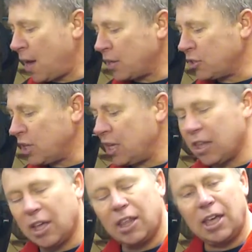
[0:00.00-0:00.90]
could see
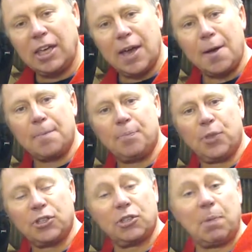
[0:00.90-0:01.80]
that the
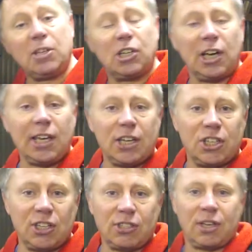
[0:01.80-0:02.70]
suspension
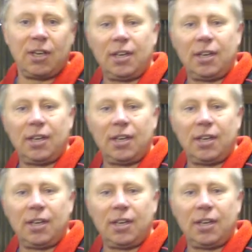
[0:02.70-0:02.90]
linkages